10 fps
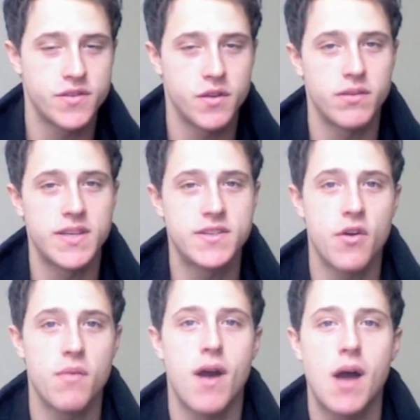So please
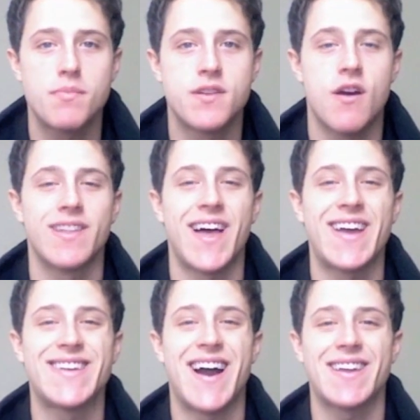go to
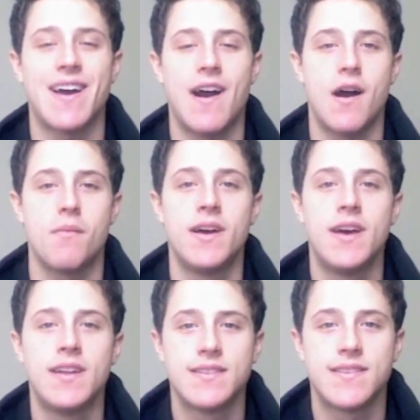popstaronline.com
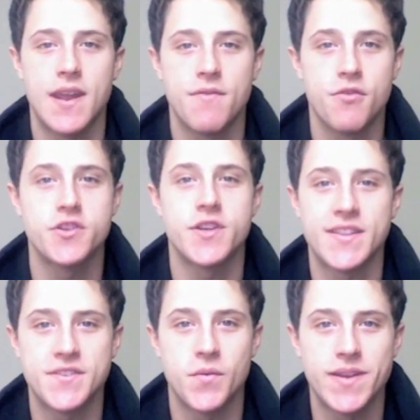to sign up for a
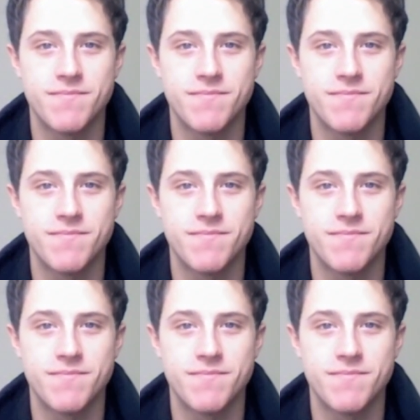chance to win.